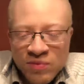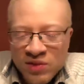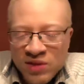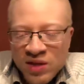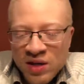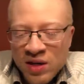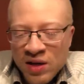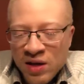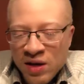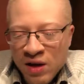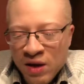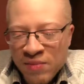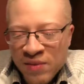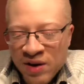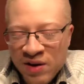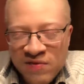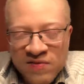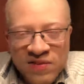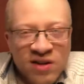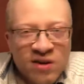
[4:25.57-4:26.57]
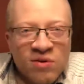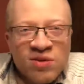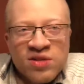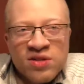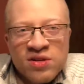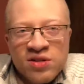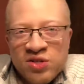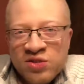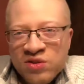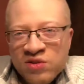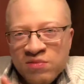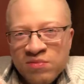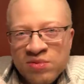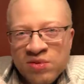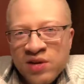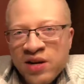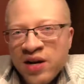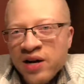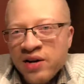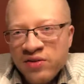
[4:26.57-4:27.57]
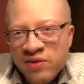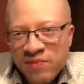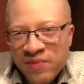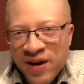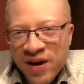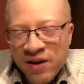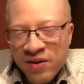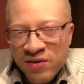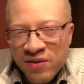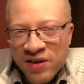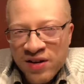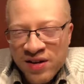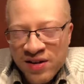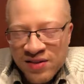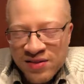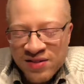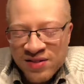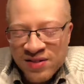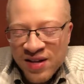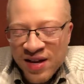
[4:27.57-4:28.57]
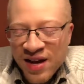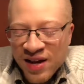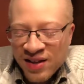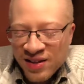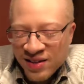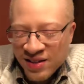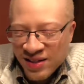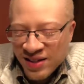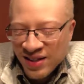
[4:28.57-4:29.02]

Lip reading: the amount of energy that you can pull out of the battery is not